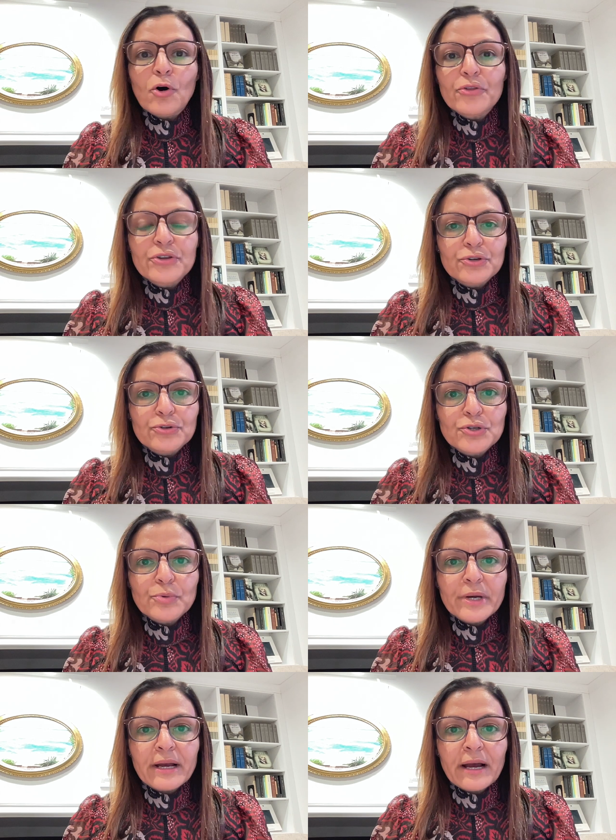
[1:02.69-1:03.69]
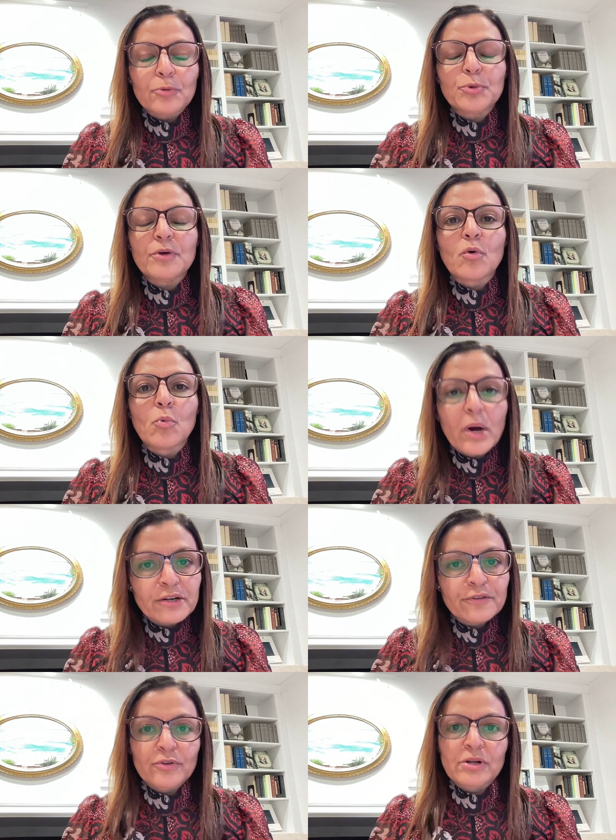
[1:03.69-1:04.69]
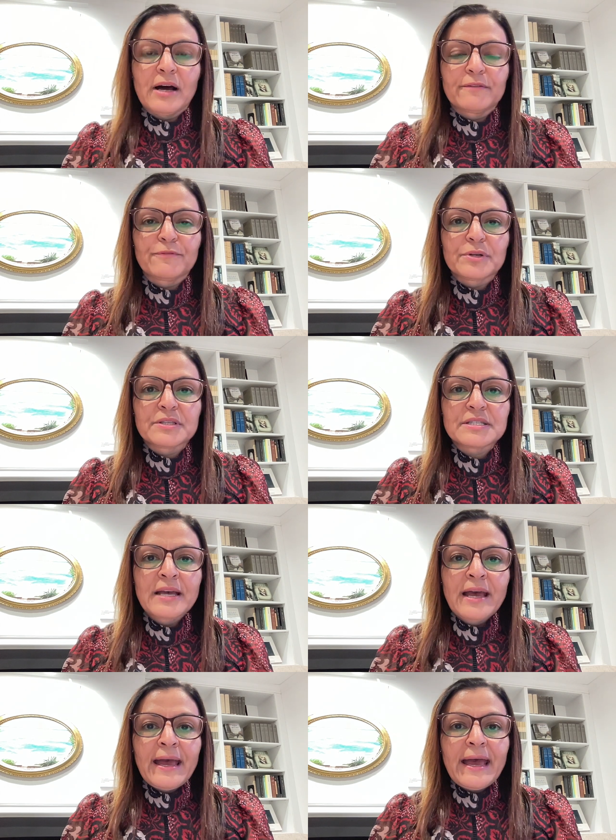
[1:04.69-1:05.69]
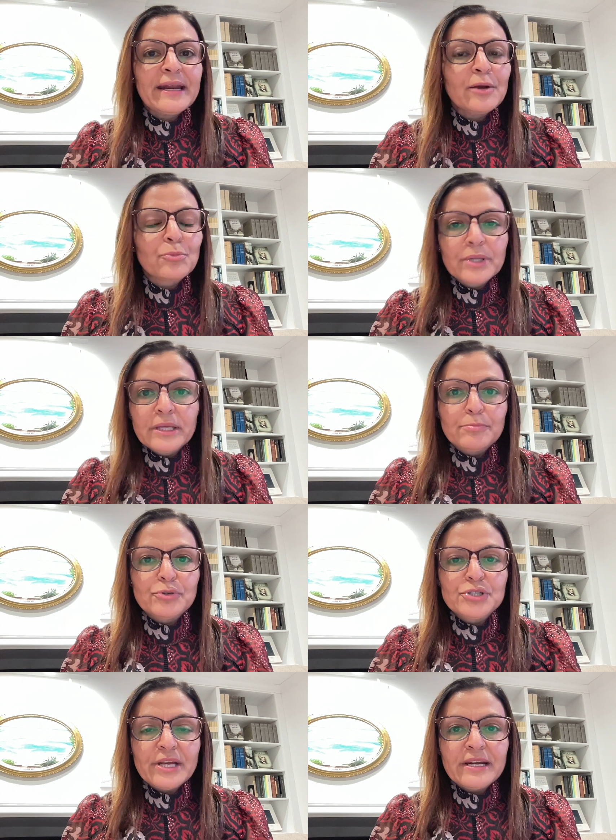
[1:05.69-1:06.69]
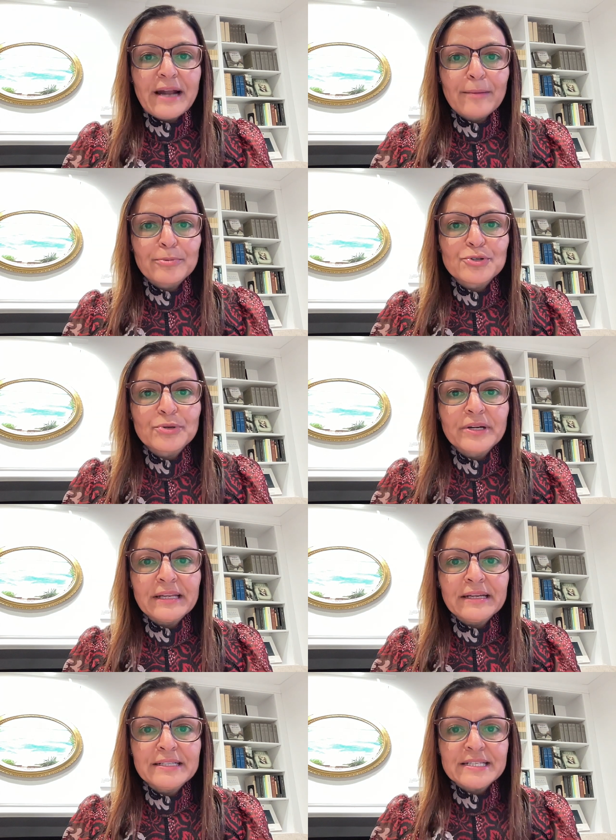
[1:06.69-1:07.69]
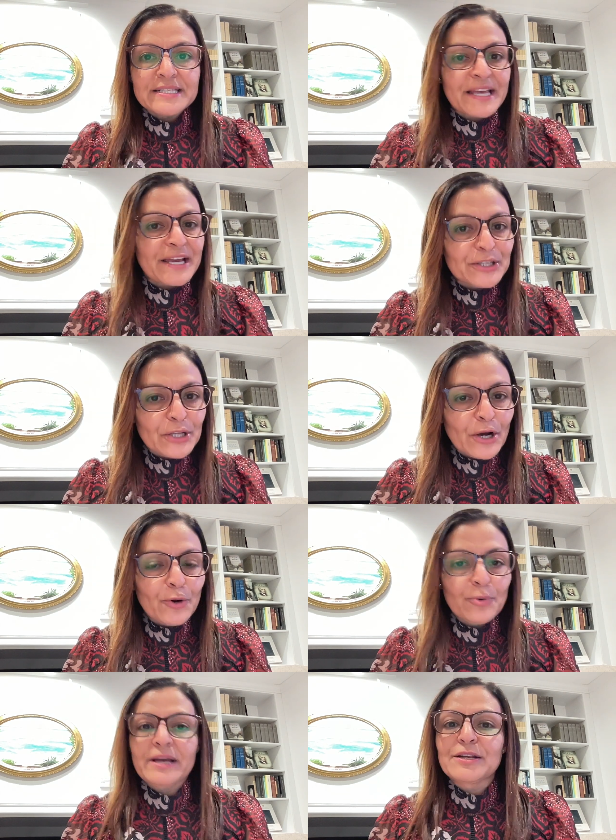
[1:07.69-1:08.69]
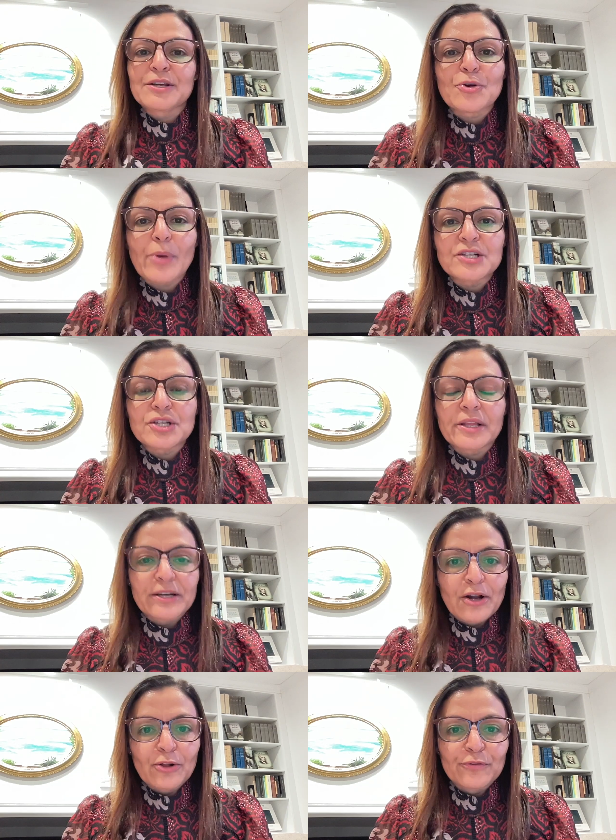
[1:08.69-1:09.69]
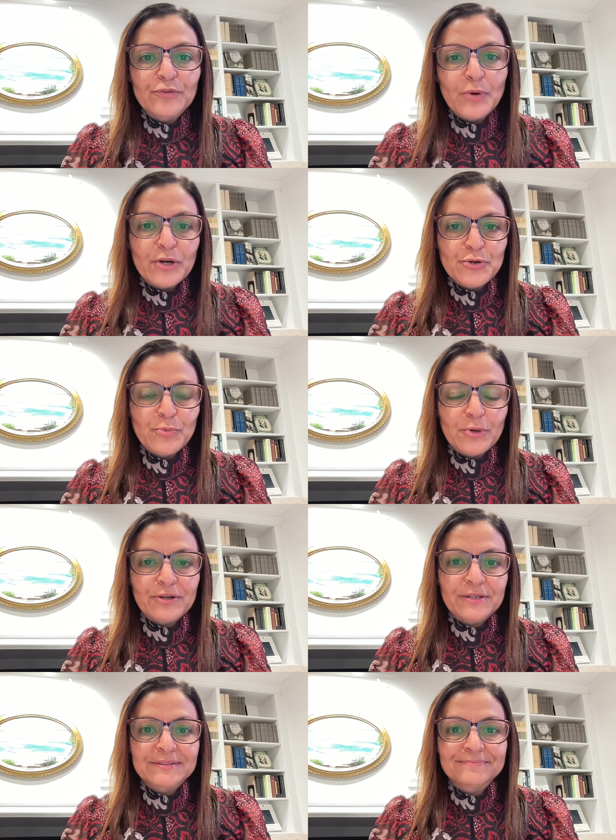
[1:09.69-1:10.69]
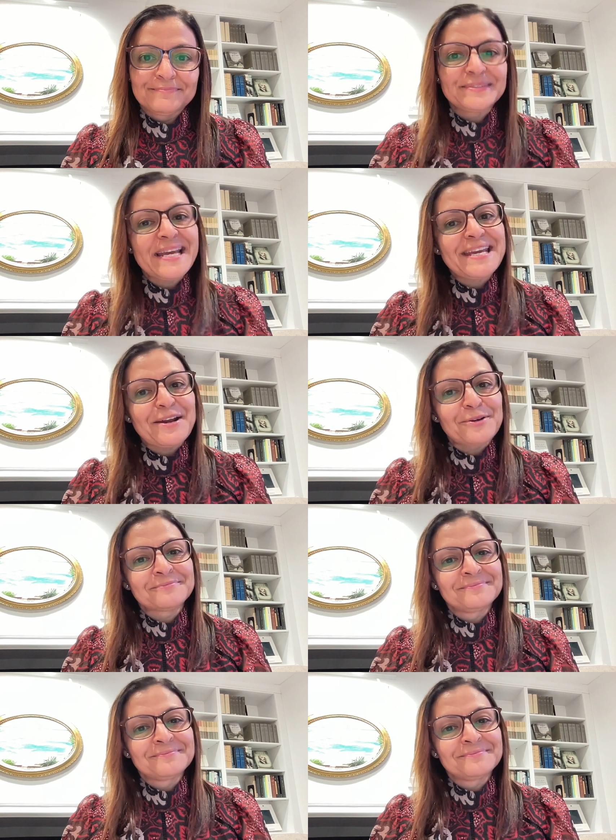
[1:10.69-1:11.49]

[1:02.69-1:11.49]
all that you're doing. I hope you have a wonderful conference, and I really appreciate an opportunity to say hello and congratulate all of you on your work. Take care.